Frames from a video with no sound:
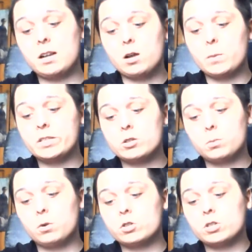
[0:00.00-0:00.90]
and I went
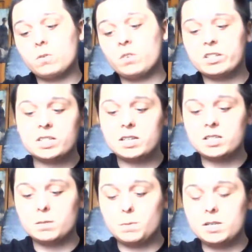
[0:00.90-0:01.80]
to watch
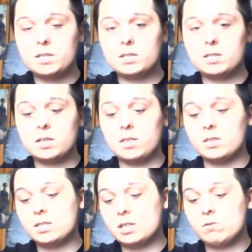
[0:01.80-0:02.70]
Fantastic Beasts,
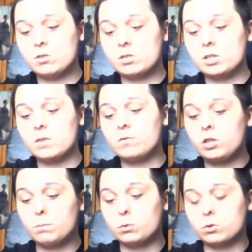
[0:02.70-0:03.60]
The Secrets
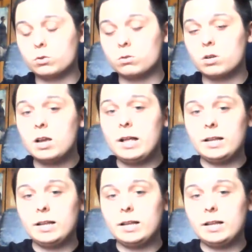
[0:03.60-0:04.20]
of Dumbledore.